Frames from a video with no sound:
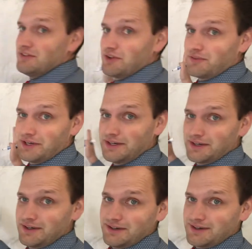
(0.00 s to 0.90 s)
over
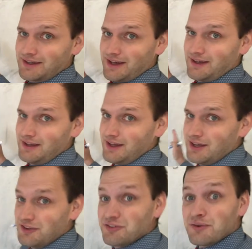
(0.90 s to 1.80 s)
here, okay?
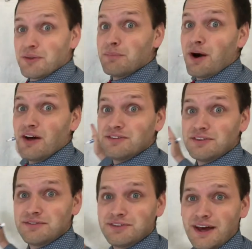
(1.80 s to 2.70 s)
So from the
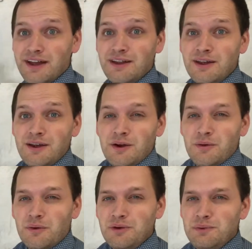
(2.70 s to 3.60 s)
positive side,
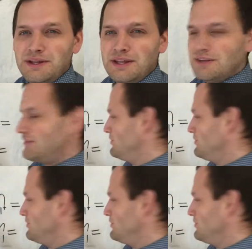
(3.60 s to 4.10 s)
where do we get to?